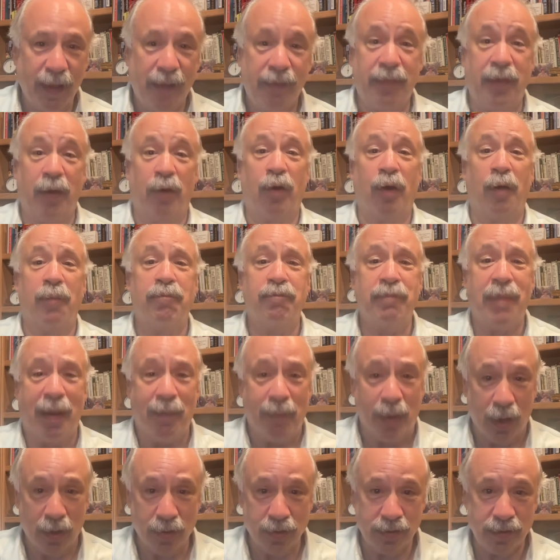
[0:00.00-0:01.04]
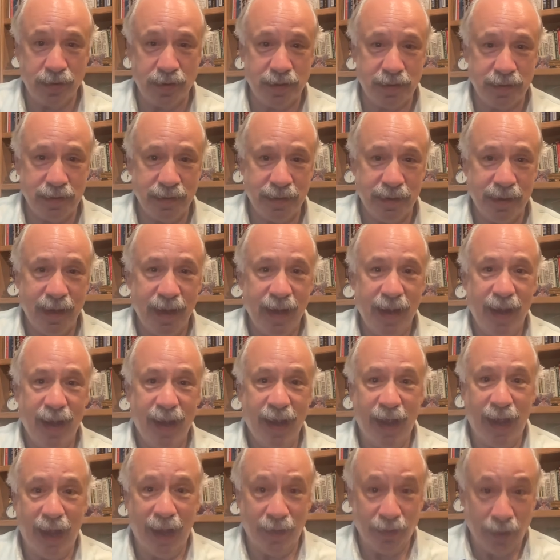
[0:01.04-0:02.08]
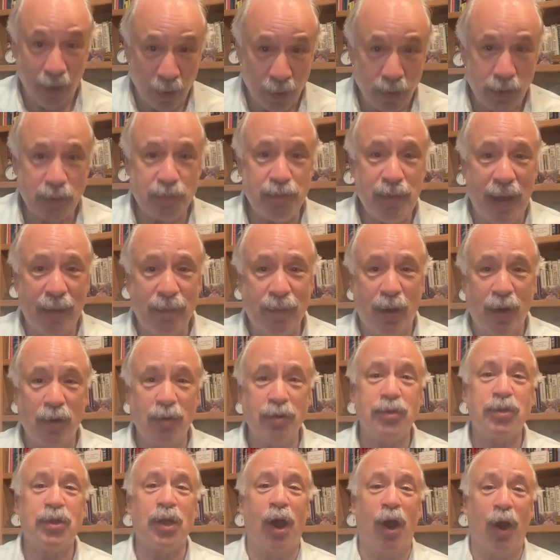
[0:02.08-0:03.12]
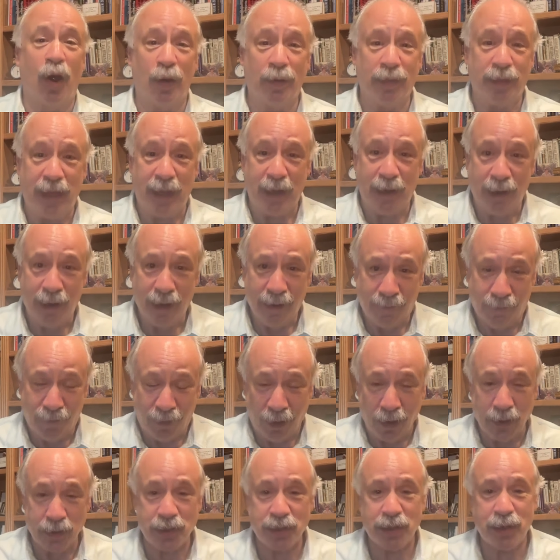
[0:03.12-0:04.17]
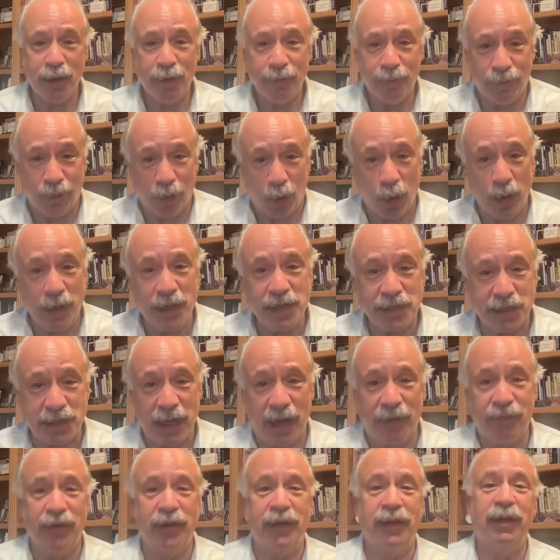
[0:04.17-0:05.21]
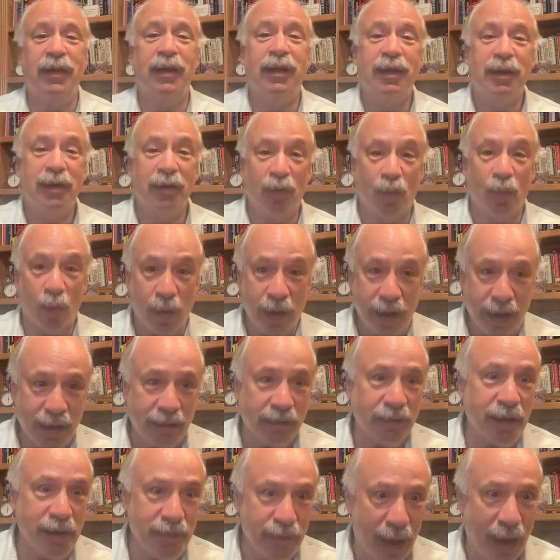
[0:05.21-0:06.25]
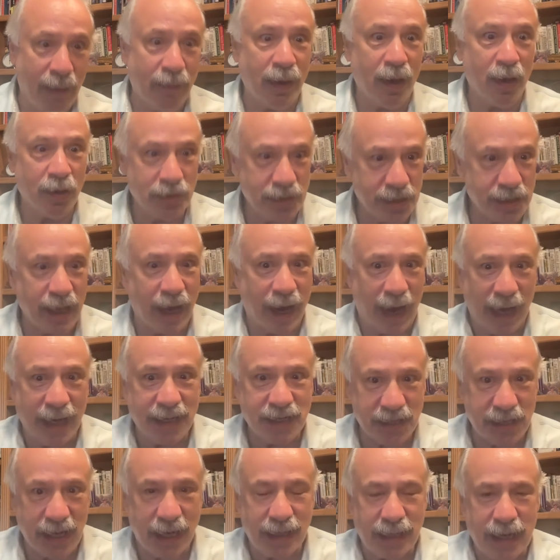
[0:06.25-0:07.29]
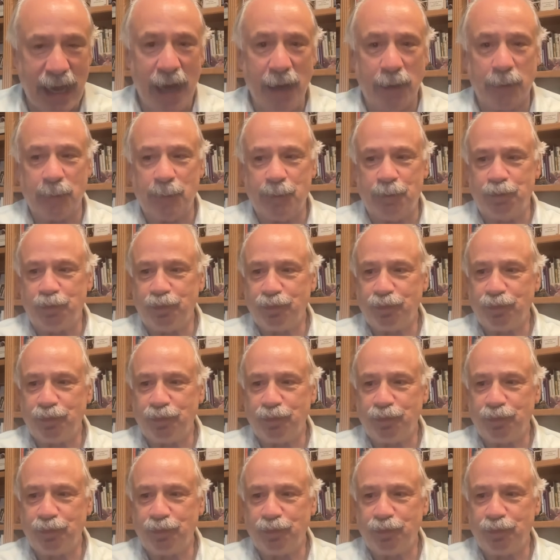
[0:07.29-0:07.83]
There are memos. And those memos are the first 47 weekly memos that I sent out.